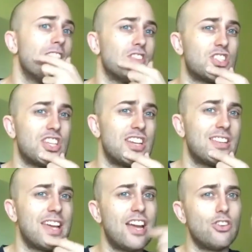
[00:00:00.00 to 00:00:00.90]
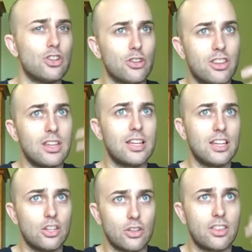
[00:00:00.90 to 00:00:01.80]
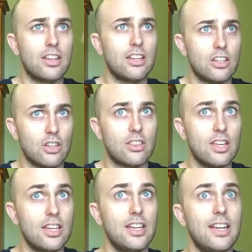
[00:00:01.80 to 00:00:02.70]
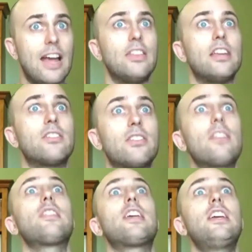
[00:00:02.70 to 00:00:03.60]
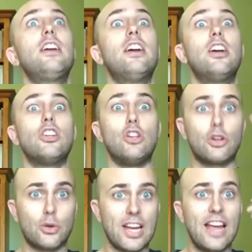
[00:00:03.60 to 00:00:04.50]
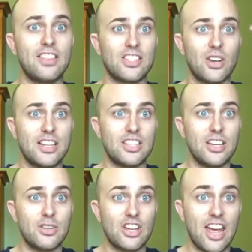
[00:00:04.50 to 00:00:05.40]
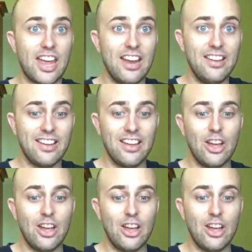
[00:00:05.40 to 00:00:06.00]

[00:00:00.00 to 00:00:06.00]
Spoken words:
If you're sitting there and you're thinking, and then suddenly you create this idea in your head,